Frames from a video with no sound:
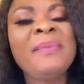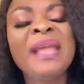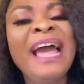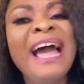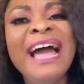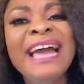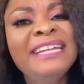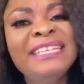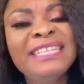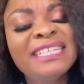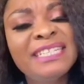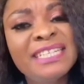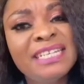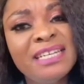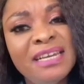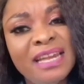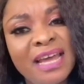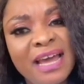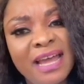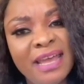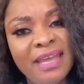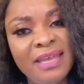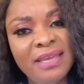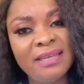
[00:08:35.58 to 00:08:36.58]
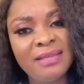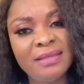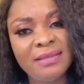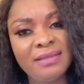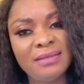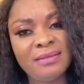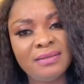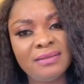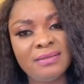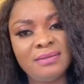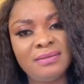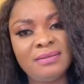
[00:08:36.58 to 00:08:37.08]
I didn't lie.
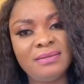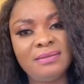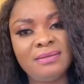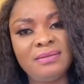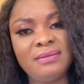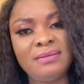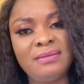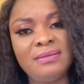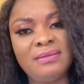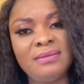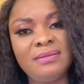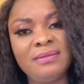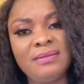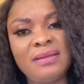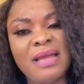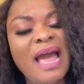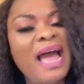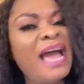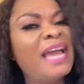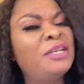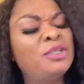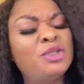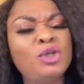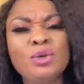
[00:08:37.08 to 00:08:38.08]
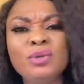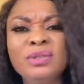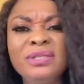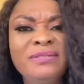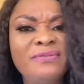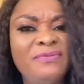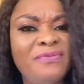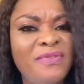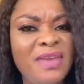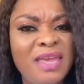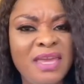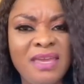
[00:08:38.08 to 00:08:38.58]
I don't
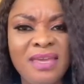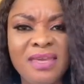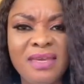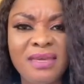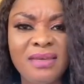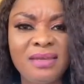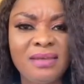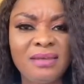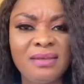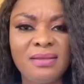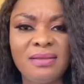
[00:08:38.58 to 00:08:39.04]
fake.